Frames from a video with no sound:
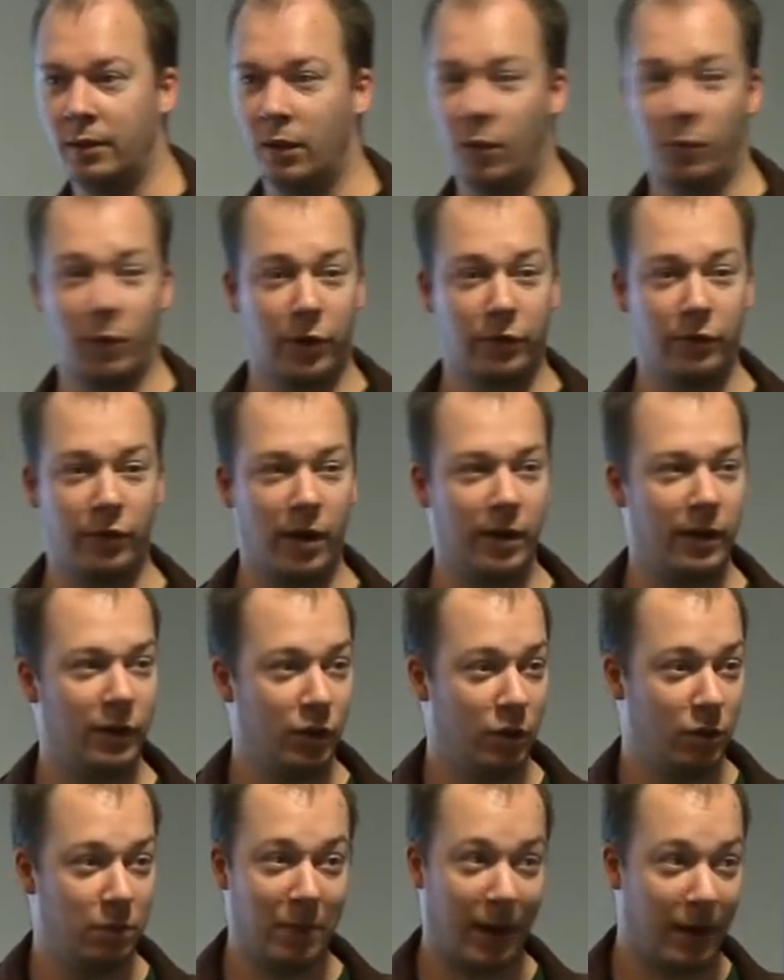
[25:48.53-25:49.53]
I work fine,
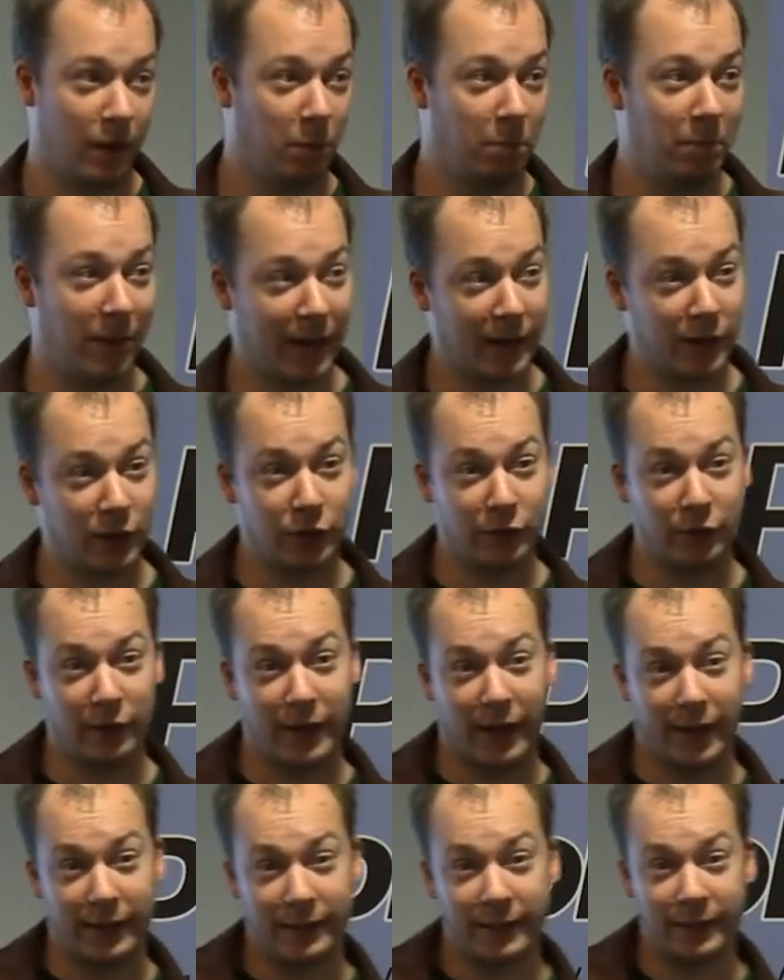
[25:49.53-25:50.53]
I use pecl package
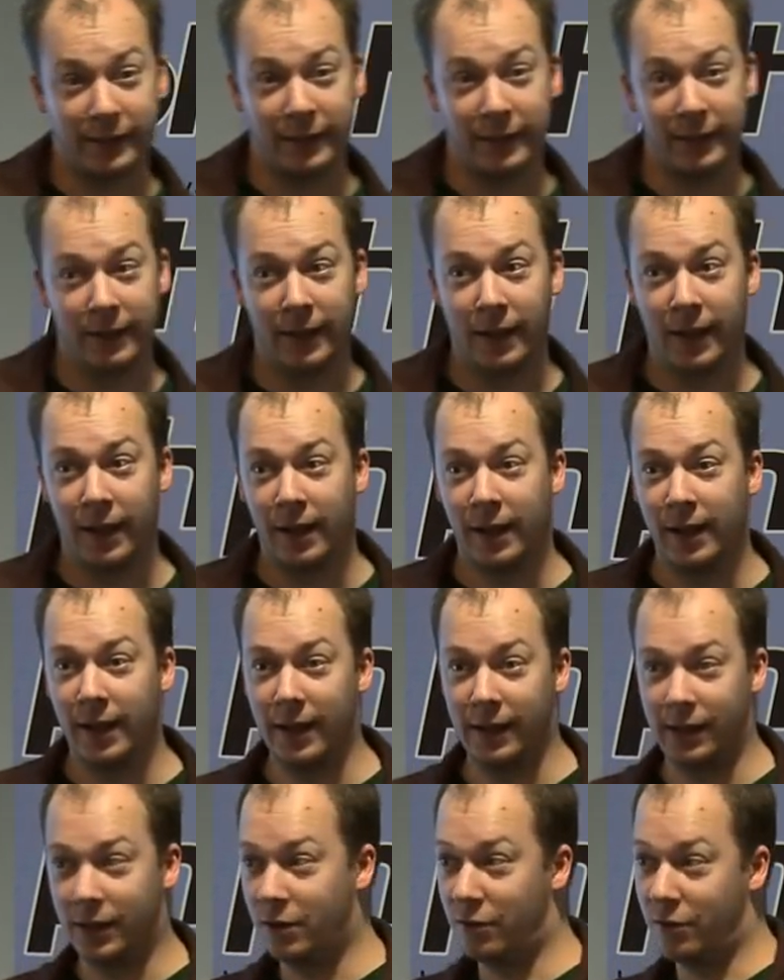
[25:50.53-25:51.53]
for that.
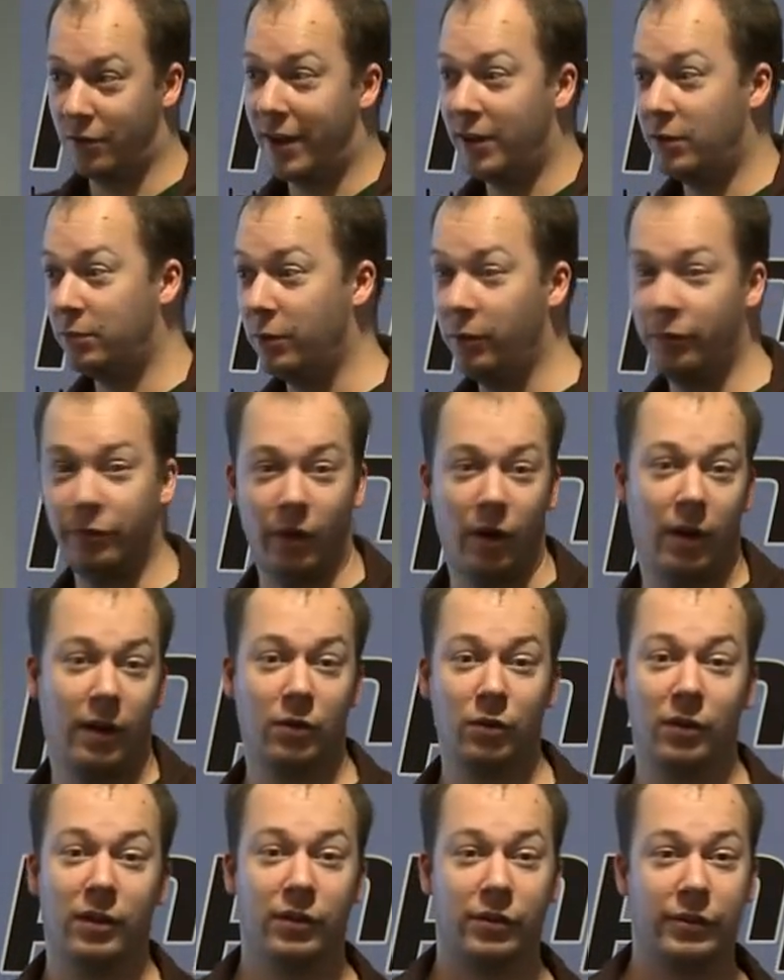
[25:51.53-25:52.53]
It crazed me how
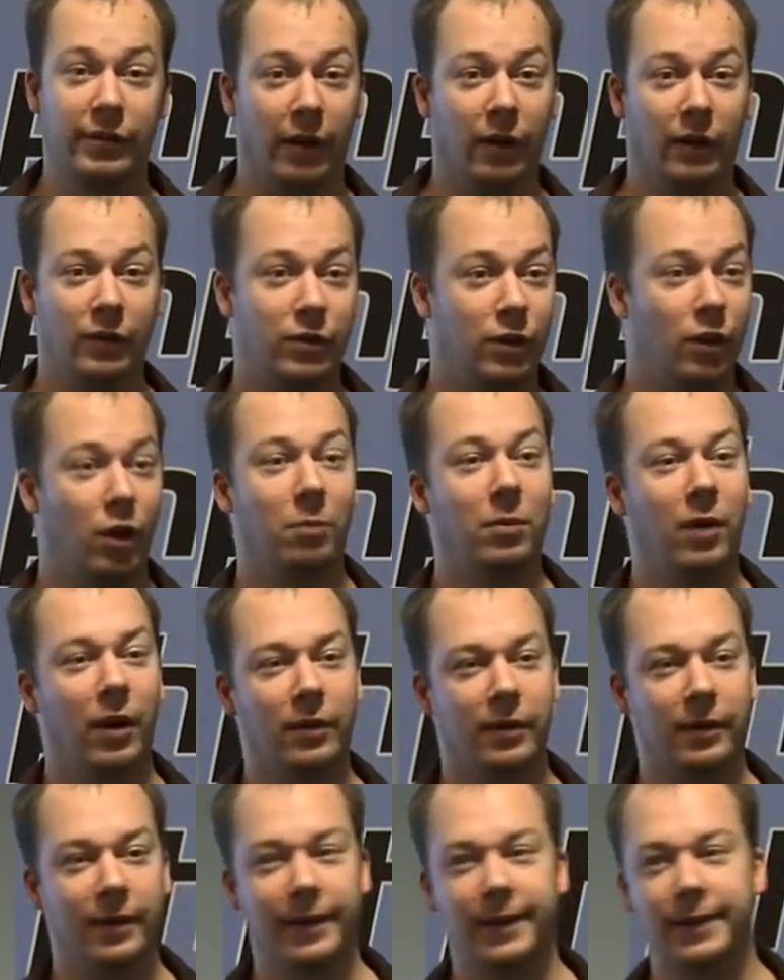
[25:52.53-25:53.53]
I could install it, so I
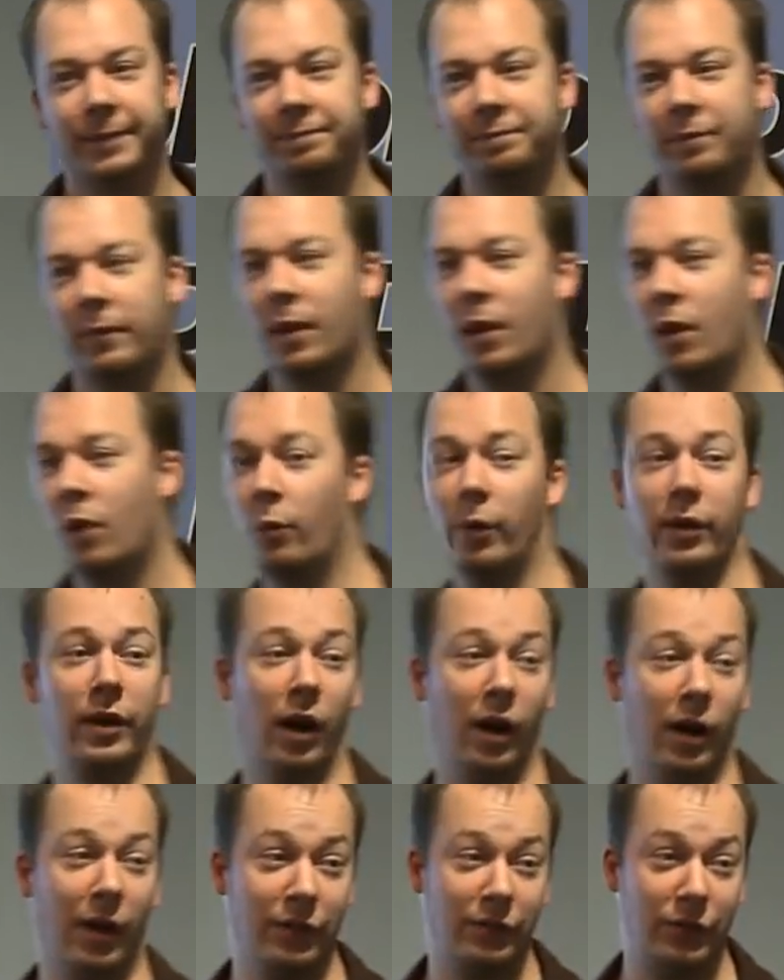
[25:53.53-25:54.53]
uploaded it. What
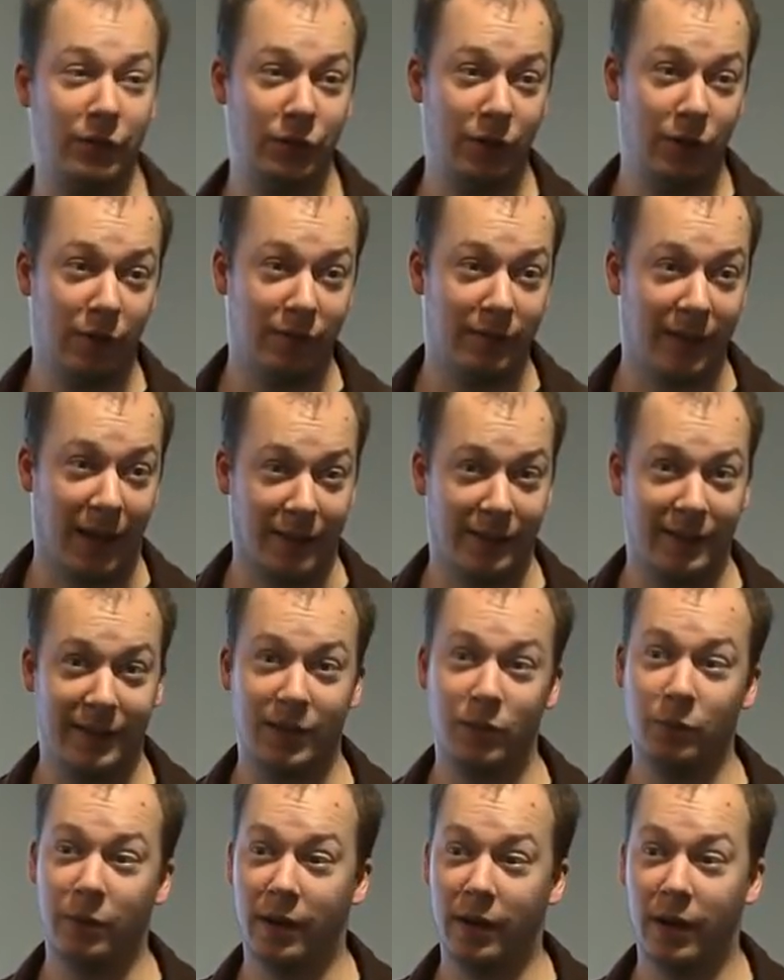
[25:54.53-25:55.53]
I also should have
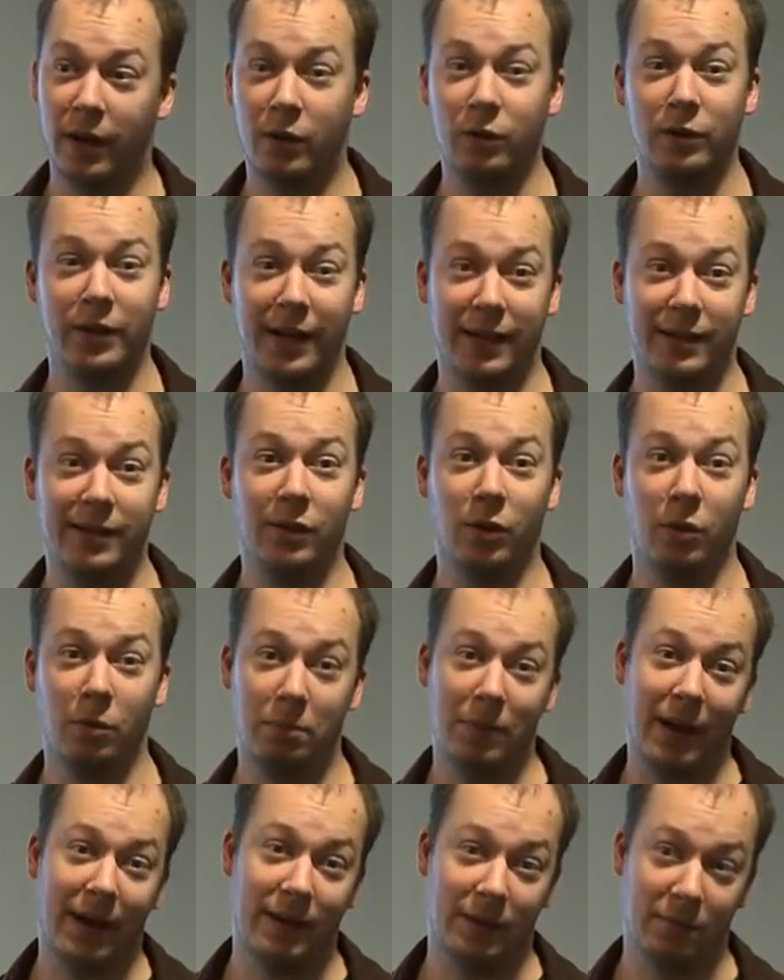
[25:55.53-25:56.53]
tested is whether I could actually
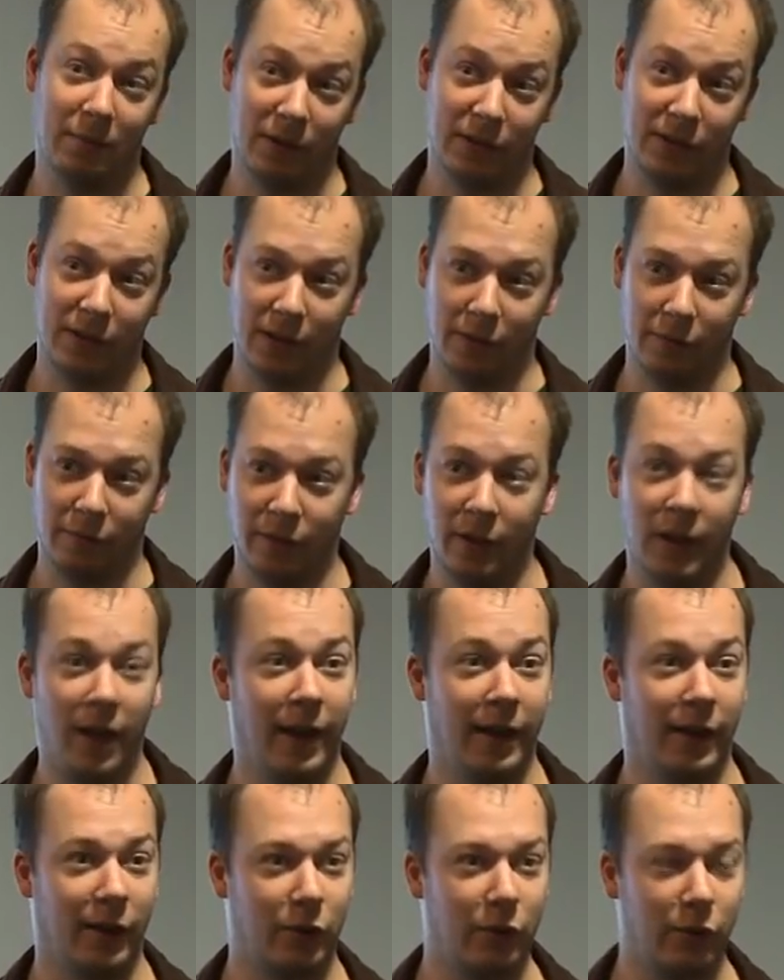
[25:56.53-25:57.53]
unpack it myself,
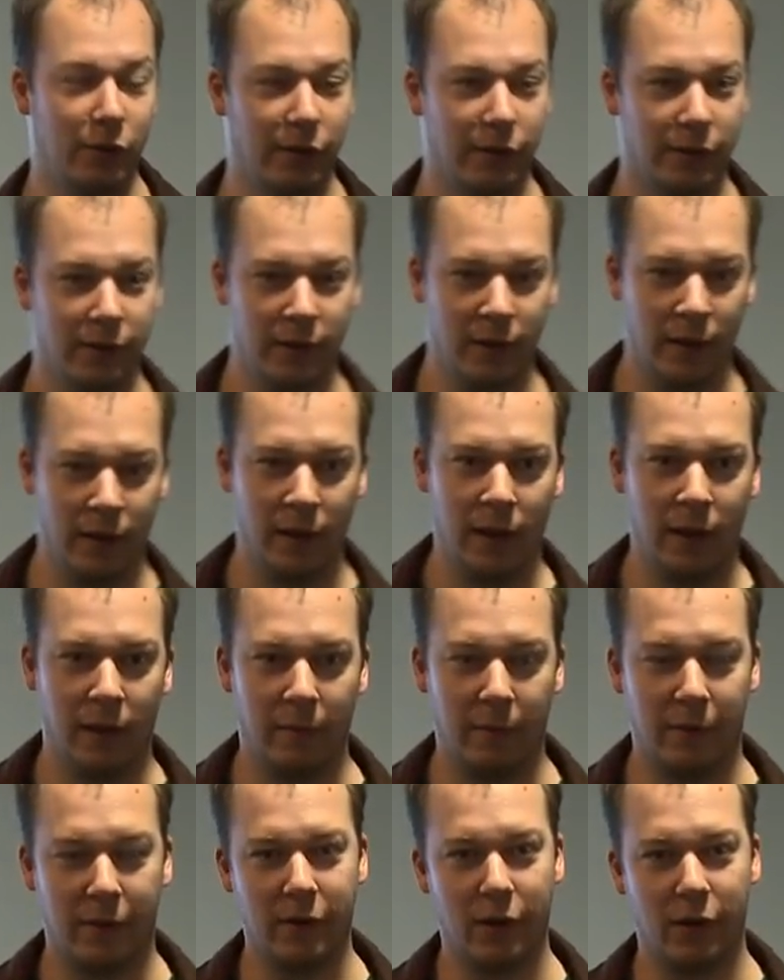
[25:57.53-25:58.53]
and I couldn't.
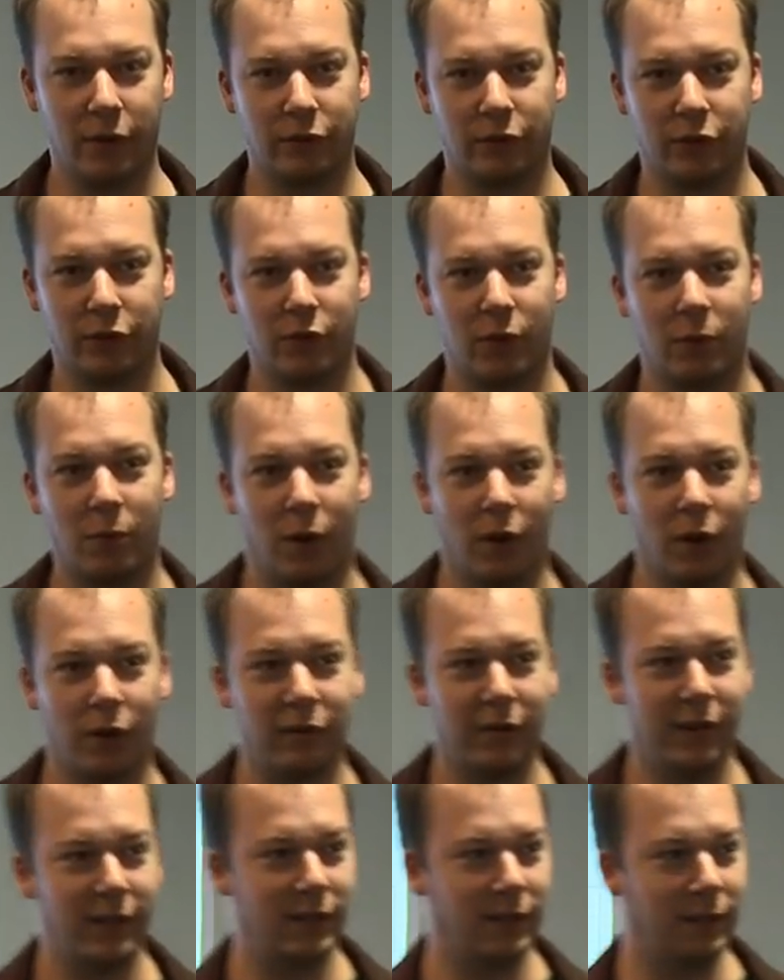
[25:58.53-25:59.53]
Because for some
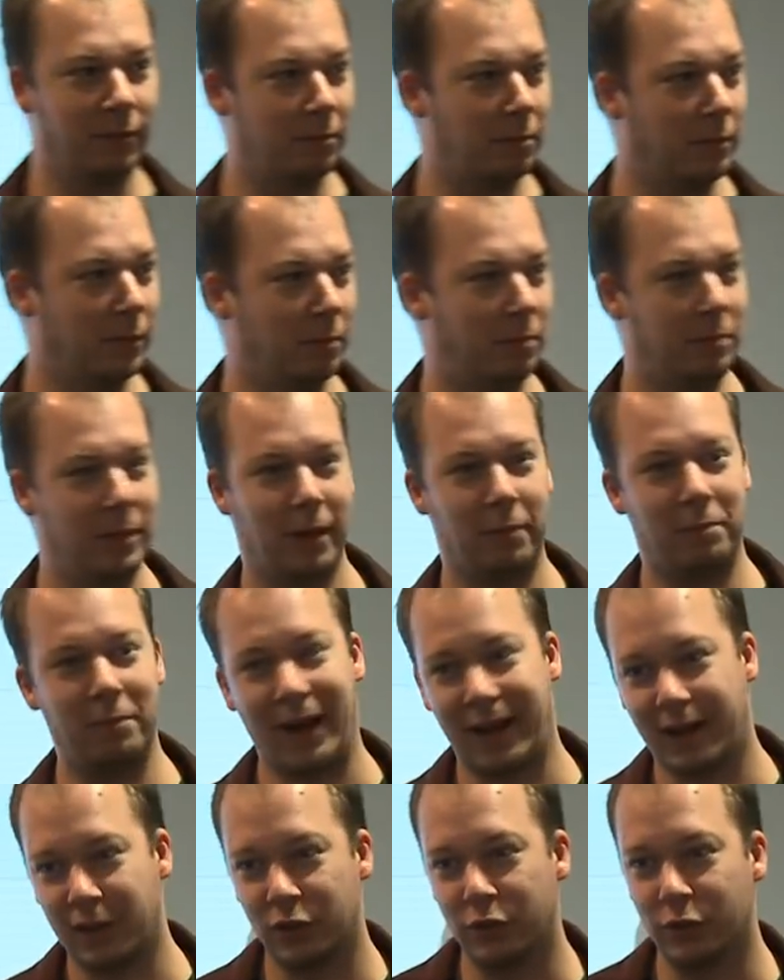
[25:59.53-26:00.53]
odd reason, PEAR
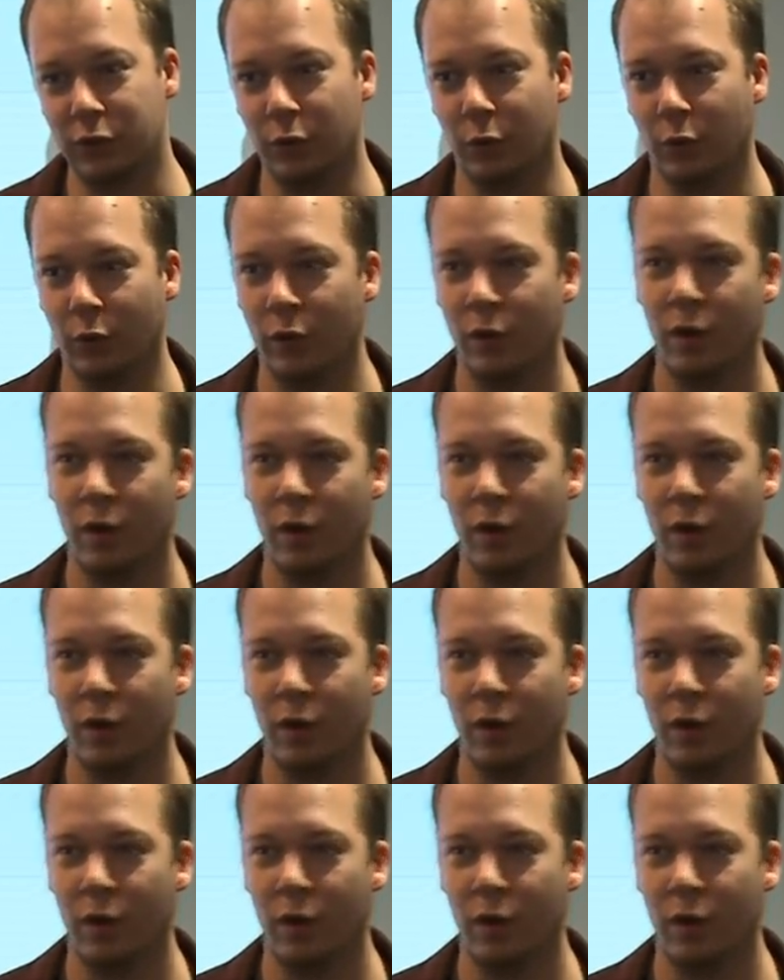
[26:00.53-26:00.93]
package tool